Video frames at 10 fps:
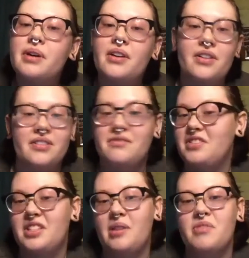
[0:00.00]
or for
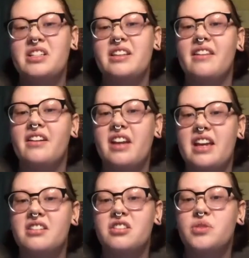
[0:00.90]
some reason their
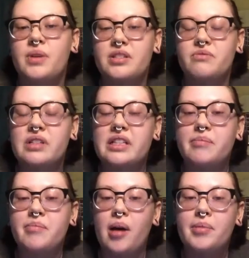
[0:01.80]
case just wasn't really
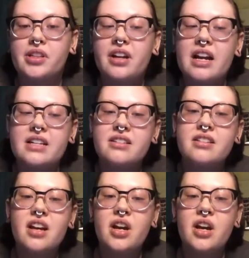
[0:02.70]
popularized.